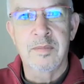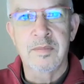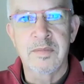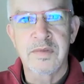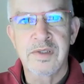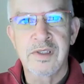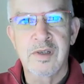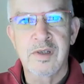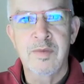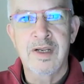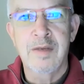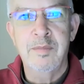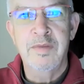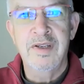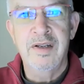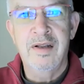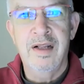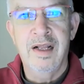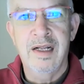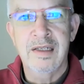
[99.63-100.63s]
So maybe
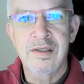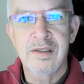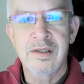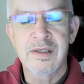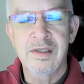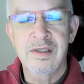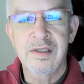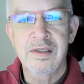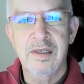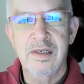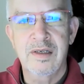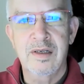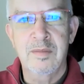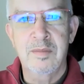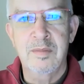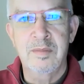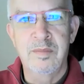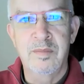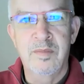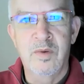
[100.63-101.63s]
that's
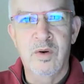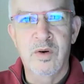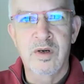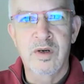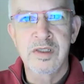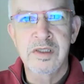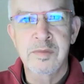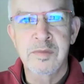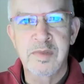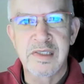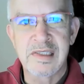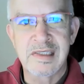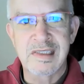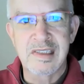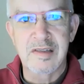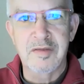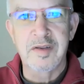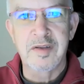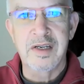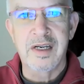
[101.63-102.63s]
more
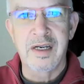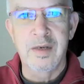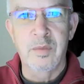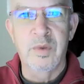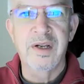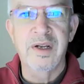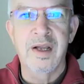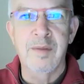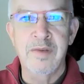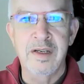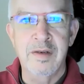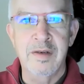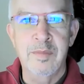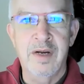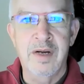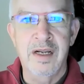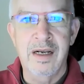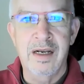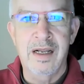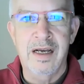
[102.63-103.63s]
specifically what I mean
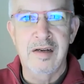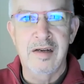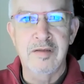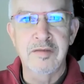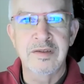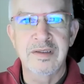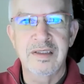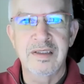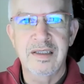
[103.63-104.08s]
by love.